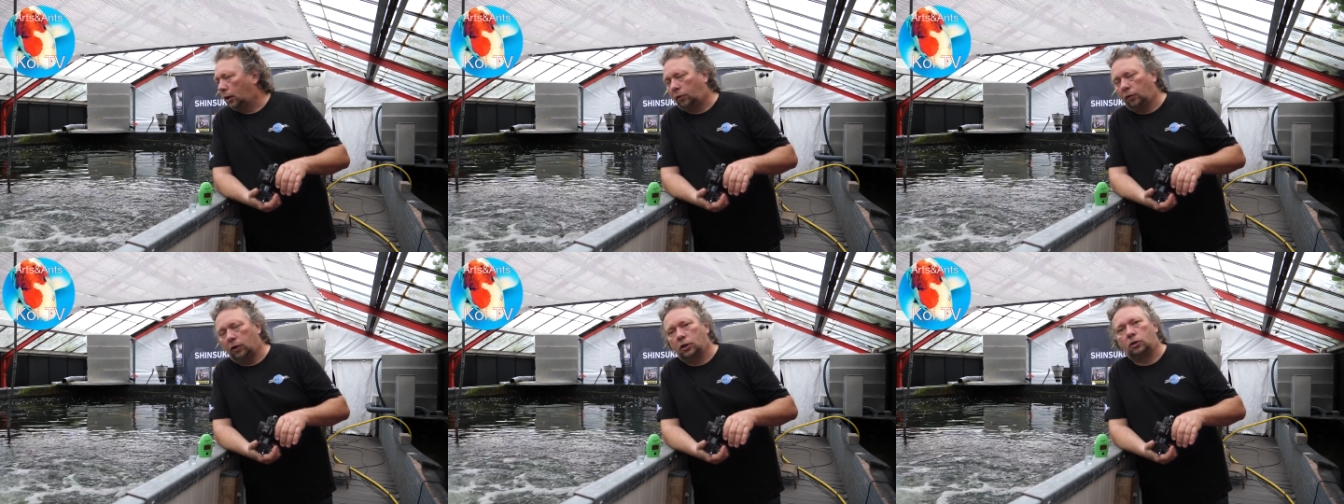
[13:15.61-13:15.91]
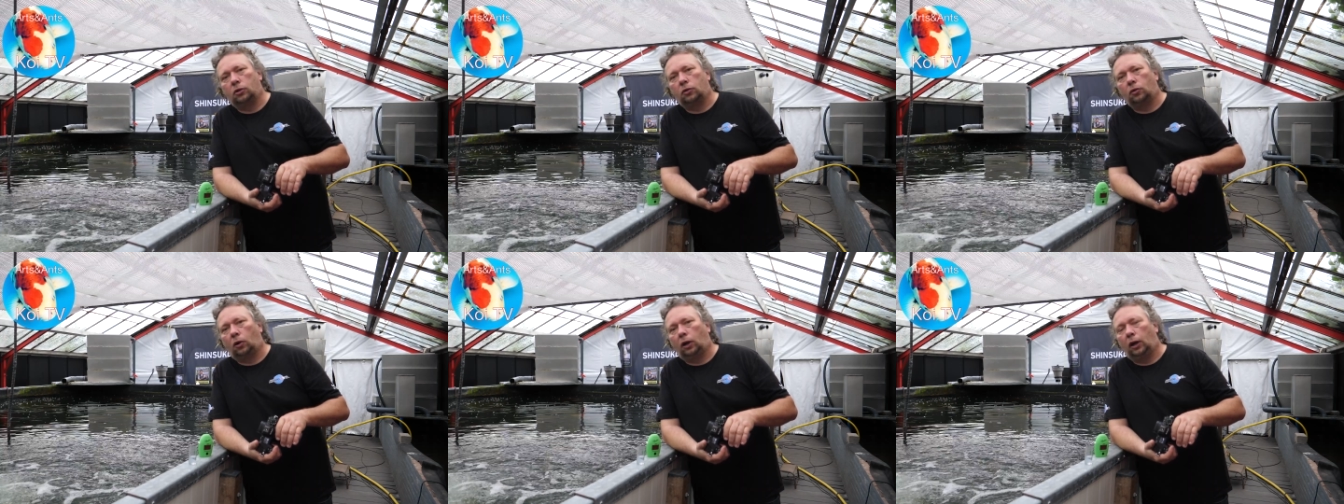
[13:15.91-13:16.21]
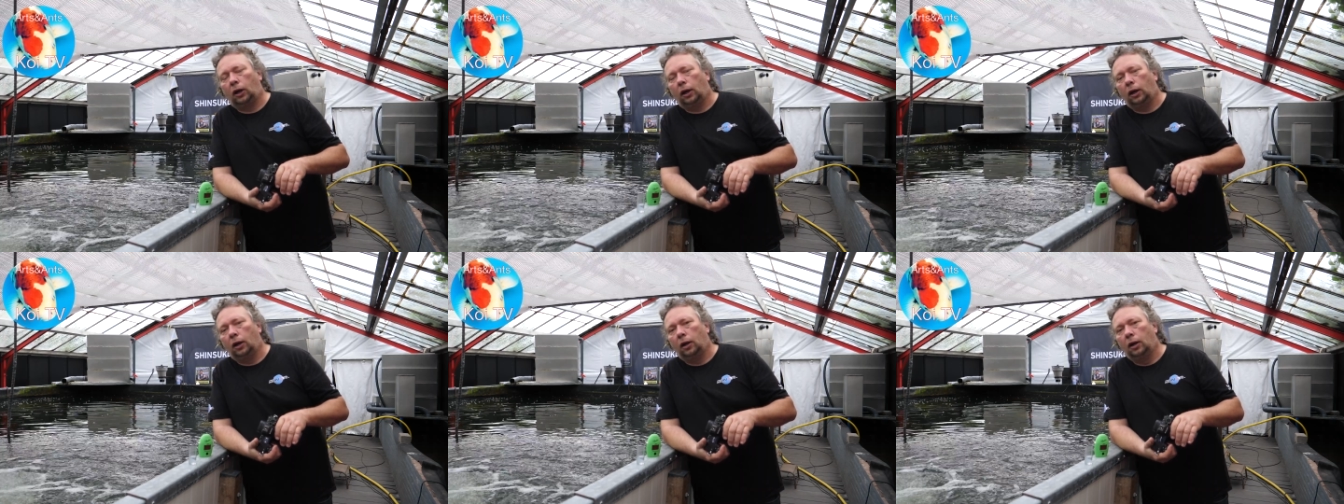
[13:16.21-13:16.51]
crystal
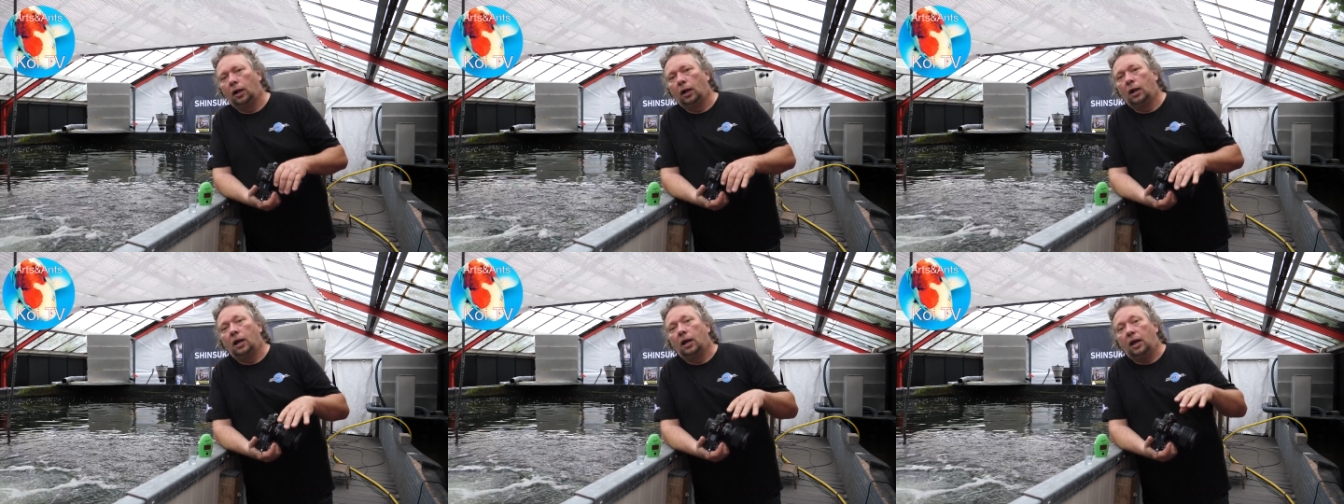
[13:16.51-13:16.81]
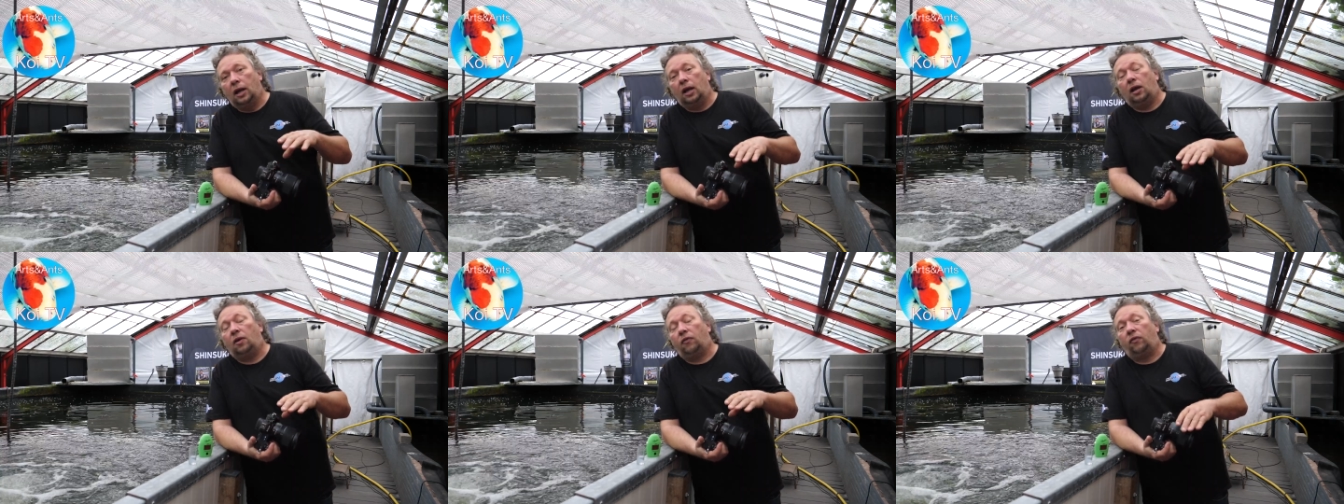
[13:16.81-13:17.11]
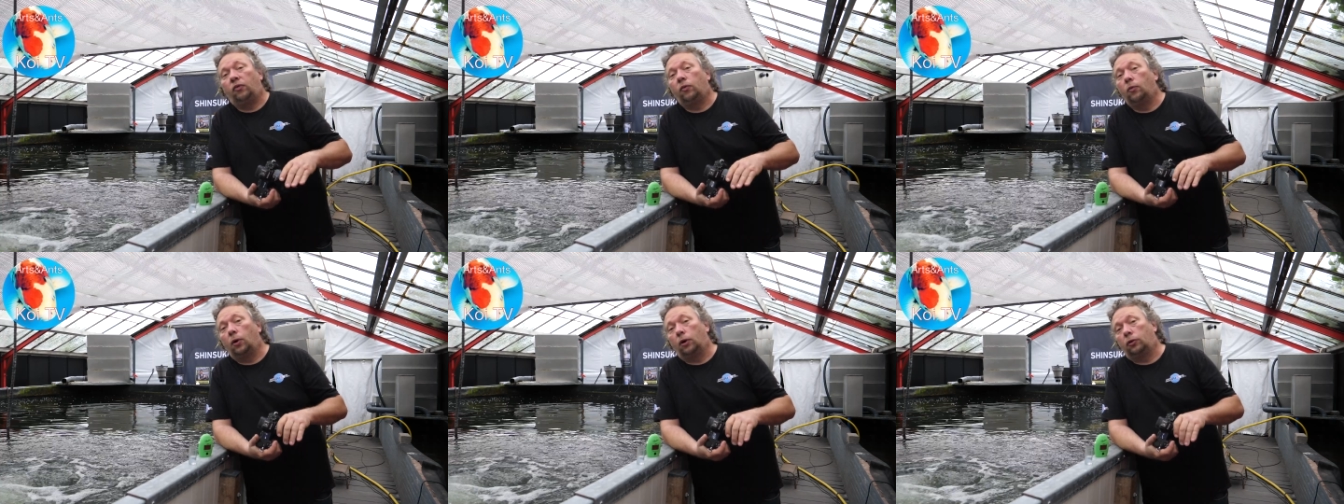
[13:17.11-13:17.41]
clear.
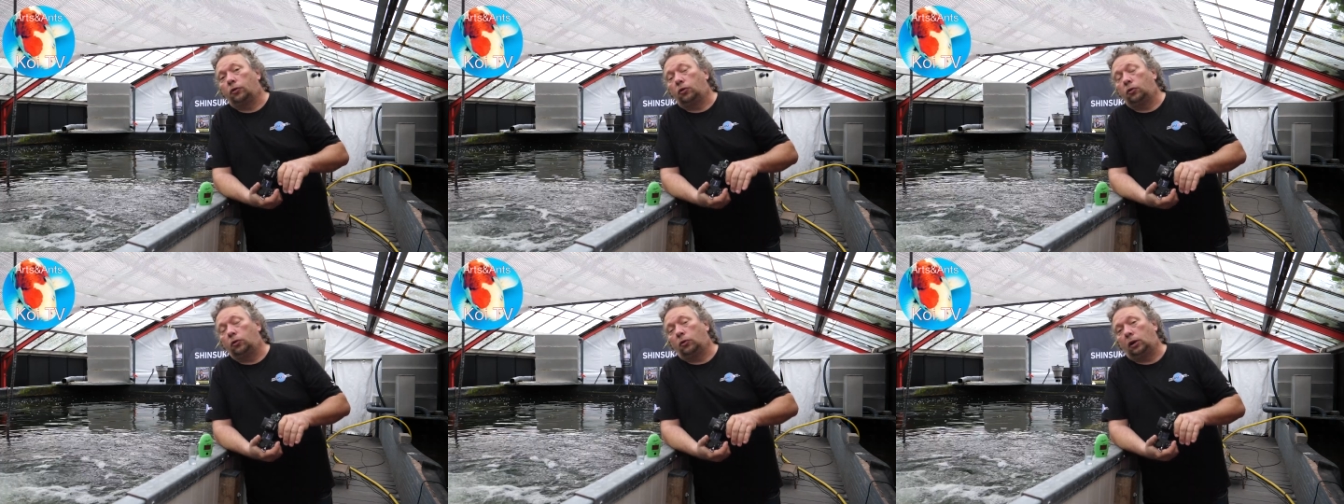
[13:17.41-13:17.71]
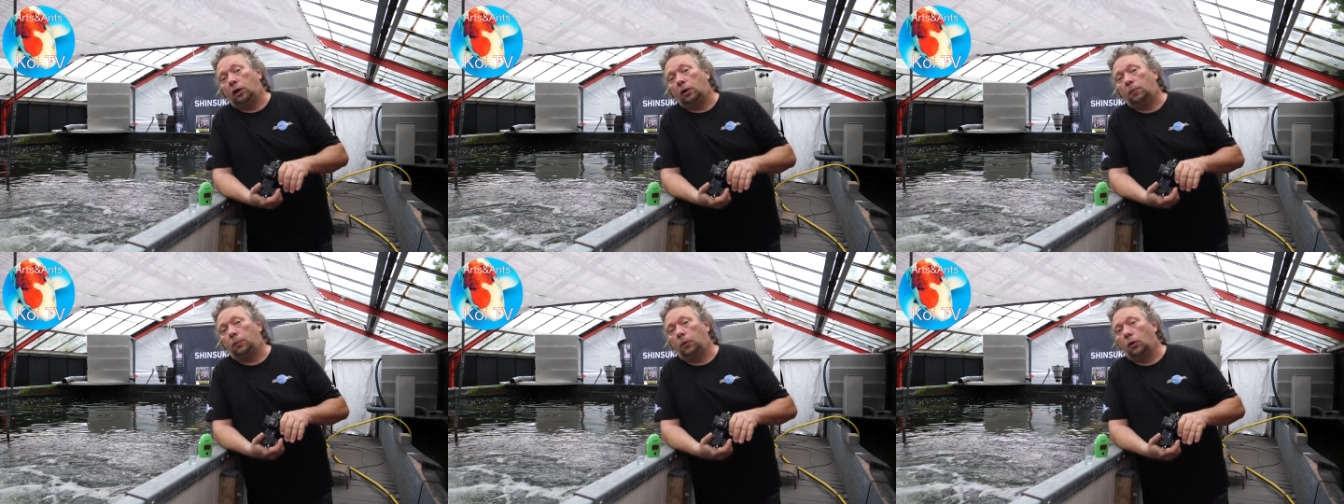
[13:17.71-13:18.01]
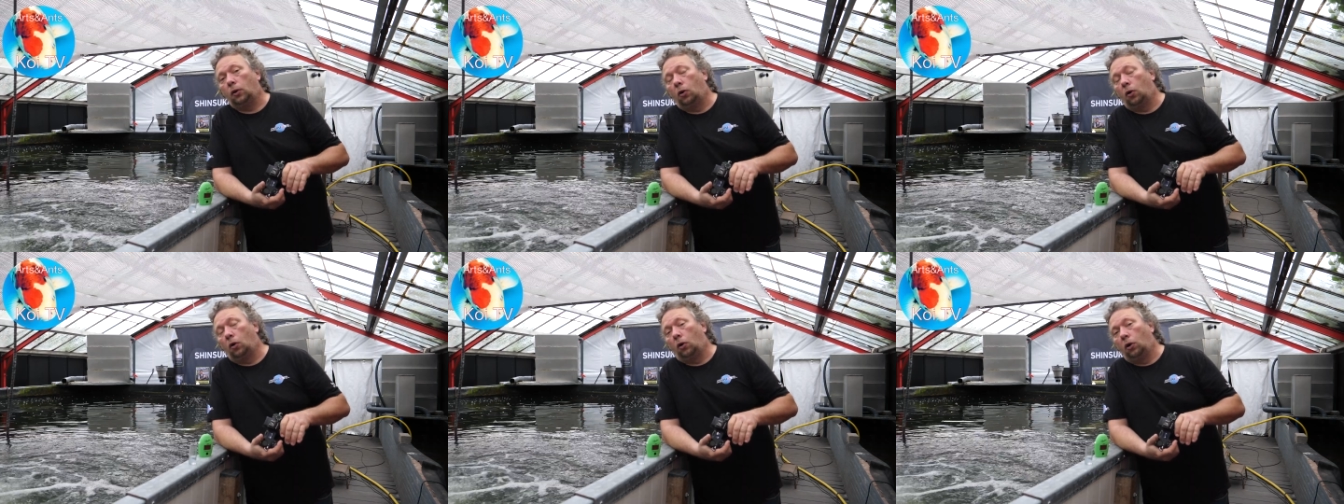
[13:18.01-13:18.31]
If you want to keep
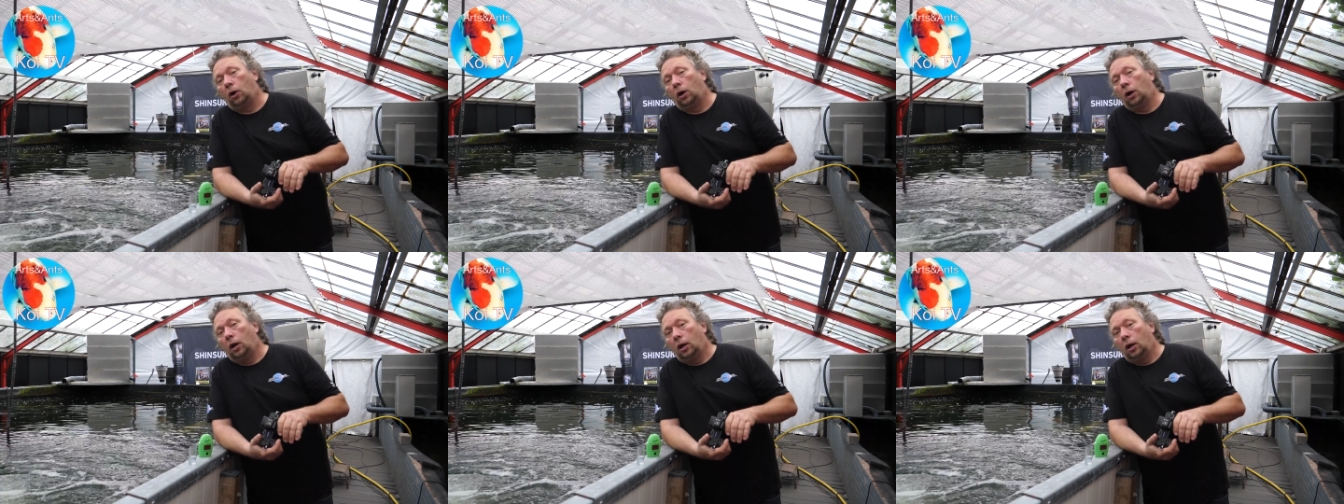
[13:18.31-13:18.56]
your